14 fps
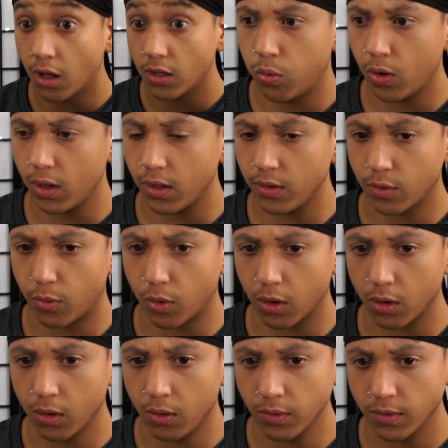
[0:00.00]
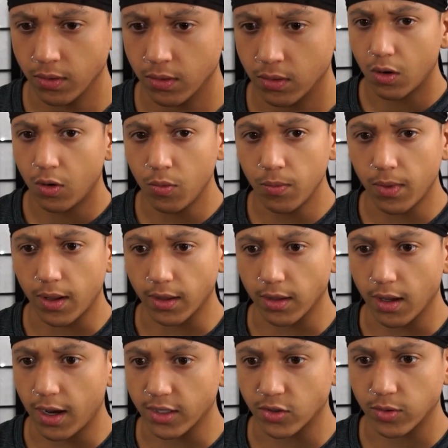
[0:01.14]
What in the world? Oh my
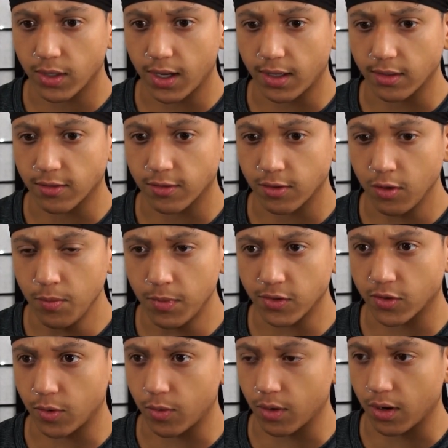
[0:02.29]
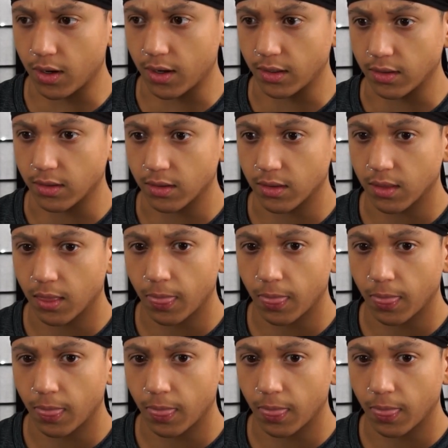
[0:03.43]
gosh, we got so much going on.